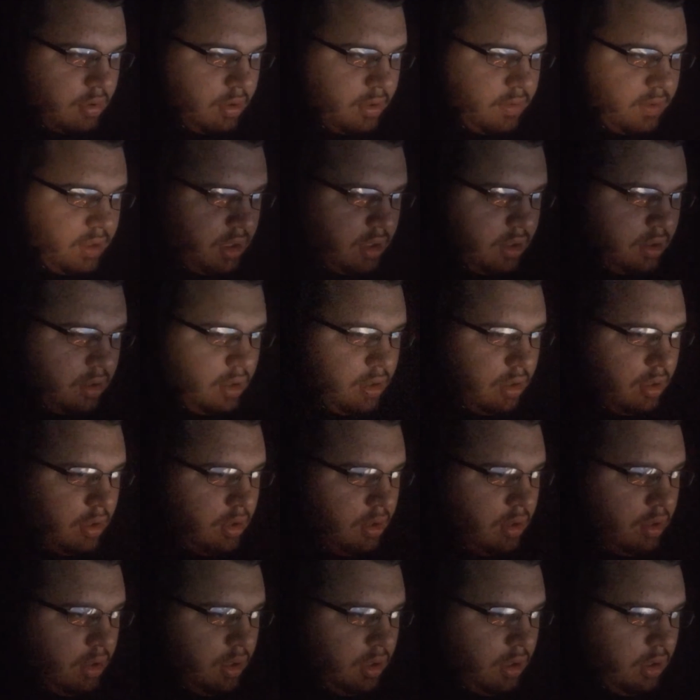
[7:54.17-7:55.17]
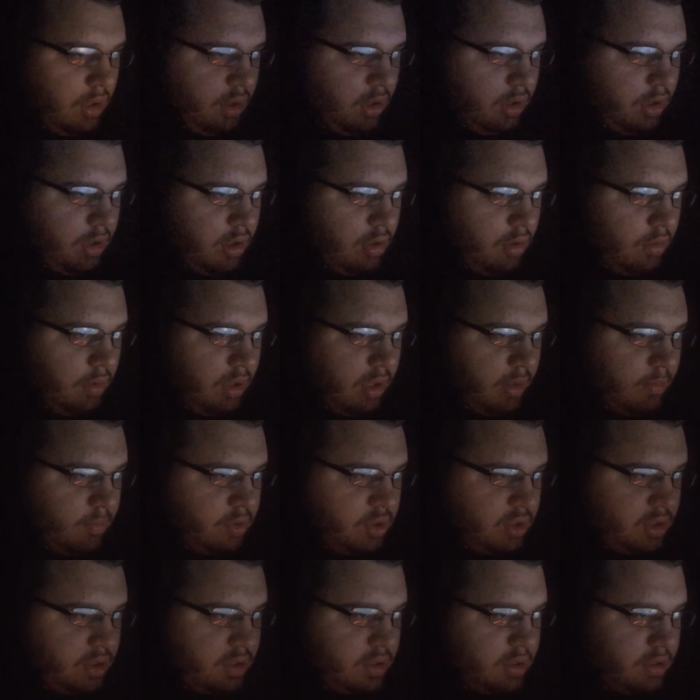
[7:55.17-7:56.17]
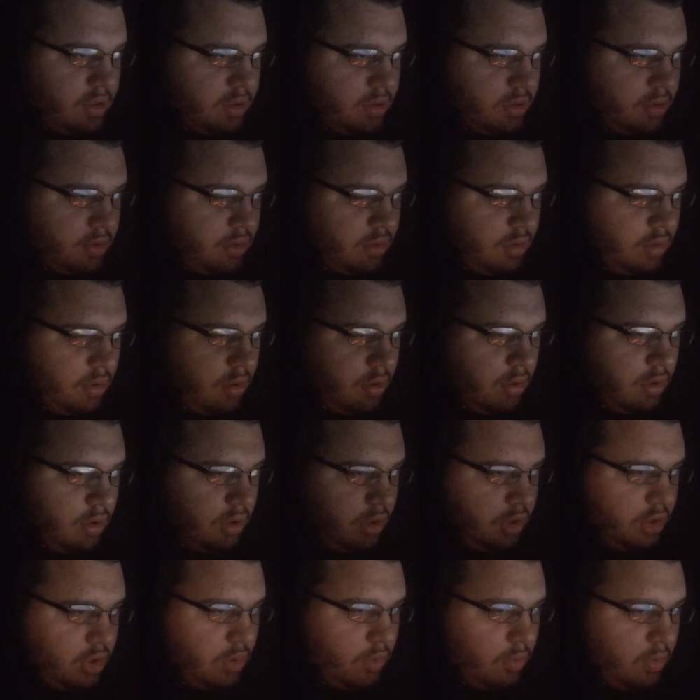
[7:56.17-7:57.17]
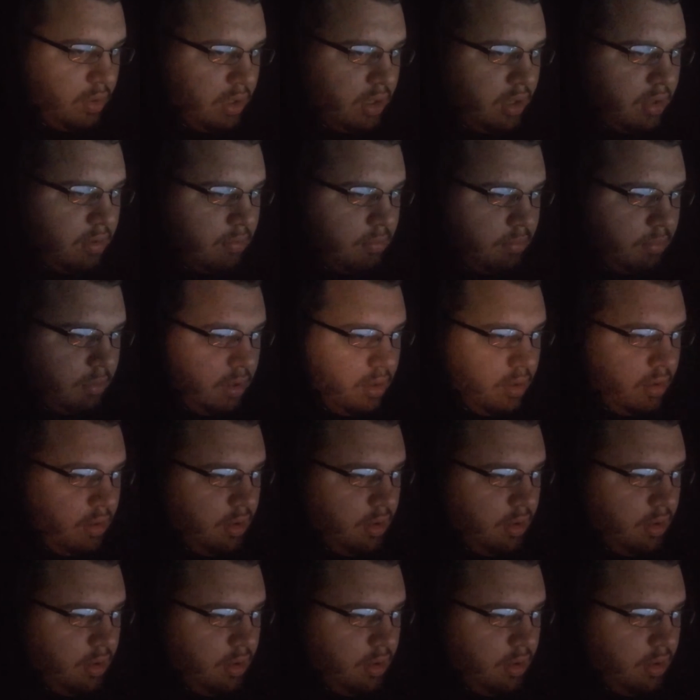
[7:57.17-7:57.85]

and then him just doing him,